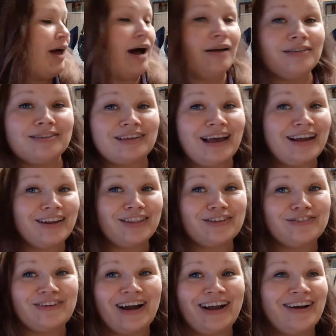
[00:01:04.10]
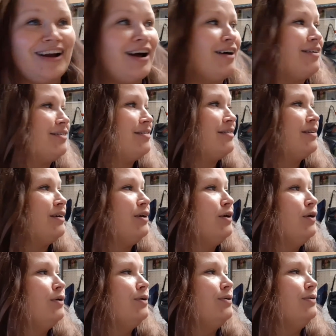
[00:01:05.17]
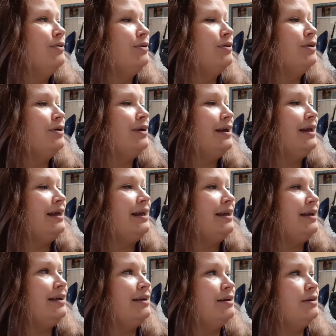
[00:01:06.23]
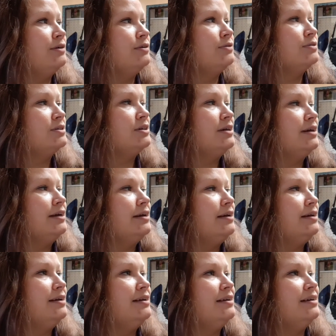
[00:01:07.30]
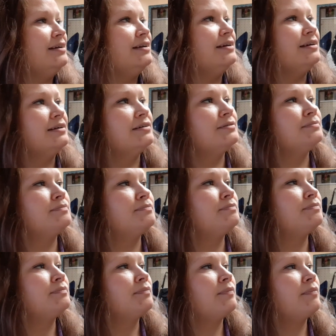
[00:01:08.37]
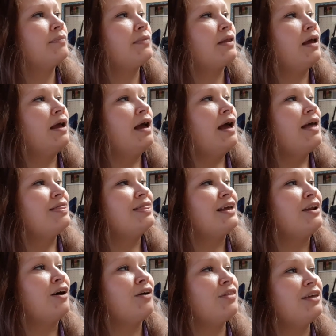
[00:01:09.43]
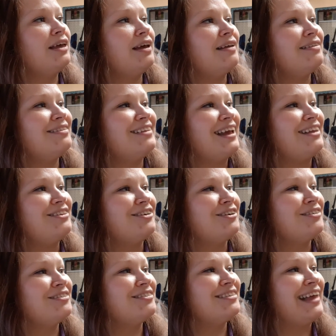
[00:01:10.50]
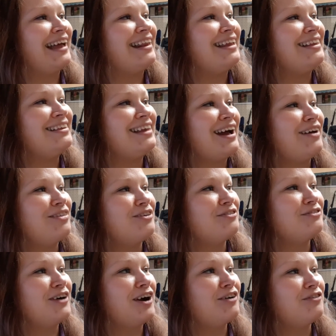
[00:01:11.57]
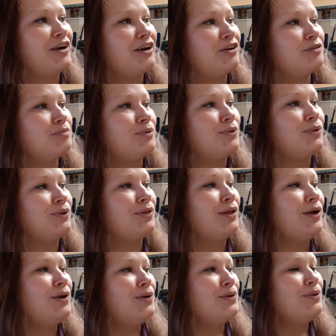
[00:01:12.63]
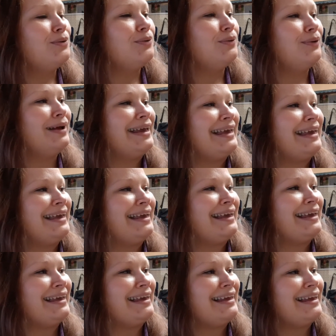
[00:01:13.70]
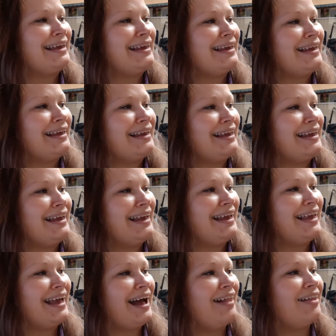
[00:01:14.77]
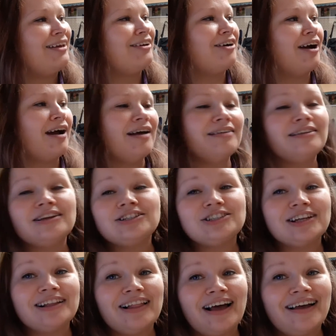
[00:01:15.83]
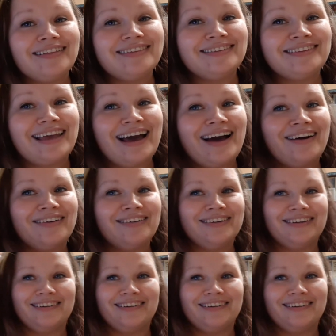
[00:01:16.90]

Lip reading: outside of the firehouse. Ring, ring. Then all the kids take turns sliding down the firefighter's pole. Whee! Callie cries as she glides down.